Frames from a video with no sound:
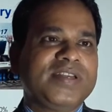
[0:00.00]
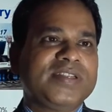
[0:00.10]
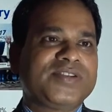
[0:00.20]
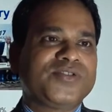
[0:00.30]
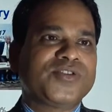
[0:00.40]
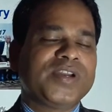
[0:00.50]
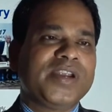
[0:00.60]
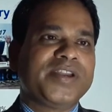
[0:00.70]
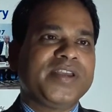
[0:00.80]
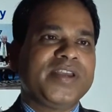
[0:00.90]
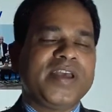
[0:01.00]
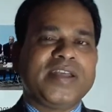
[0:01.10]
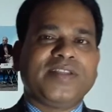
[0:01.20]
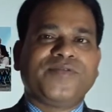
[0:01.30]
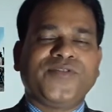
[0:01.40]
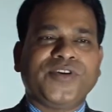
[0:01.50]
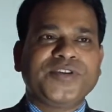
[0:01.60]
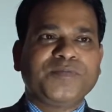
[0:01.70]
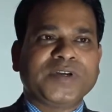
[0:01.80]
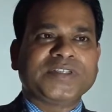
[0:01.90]
In totality, the
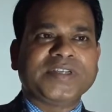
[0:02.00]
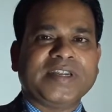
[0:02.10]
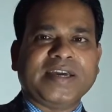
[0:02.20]
40%